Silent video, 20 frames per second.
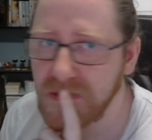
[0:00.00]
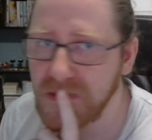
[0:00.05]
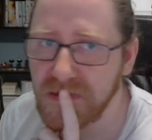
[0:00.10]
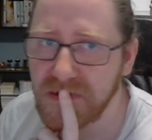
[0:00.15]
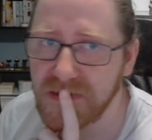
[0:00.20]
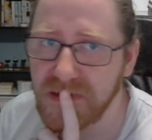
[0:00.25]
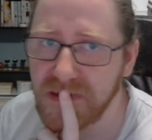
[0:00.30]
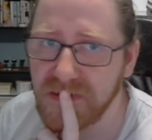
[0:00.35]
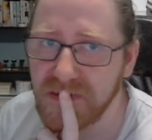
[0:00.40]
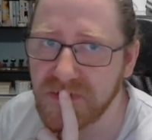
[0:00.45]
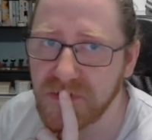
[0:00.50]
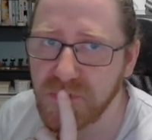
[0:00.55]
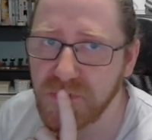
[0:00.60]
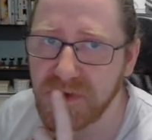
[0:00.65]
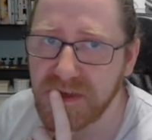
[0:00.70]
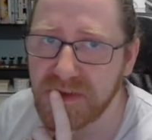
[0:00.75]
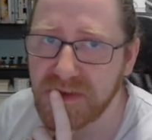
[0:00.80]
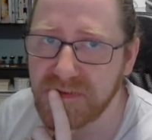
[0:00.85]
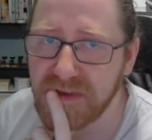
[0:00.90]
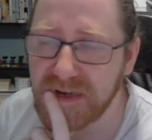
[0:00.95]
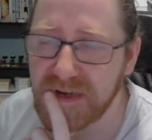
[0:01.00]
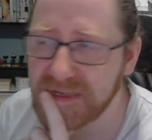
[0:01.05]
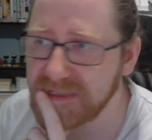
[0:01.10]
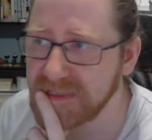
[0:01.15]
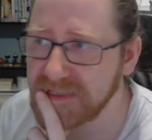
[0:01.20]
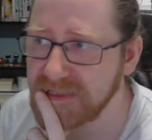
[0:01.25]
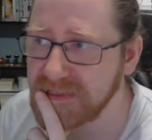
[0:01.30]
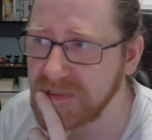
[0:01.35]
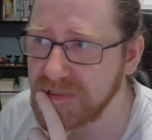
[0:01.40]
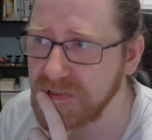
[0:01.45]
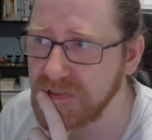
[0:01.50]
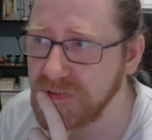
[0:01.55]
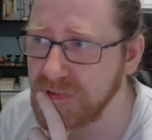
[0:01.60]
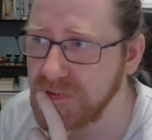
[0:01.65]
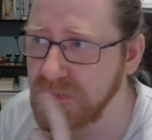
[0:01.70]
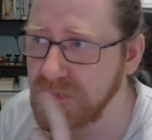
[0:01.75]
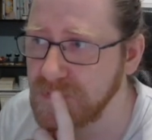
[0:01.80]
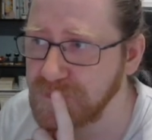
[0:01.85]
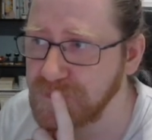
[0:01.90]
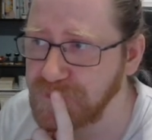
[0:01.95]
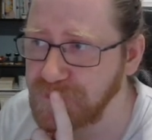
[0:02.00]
Okay, so we get access to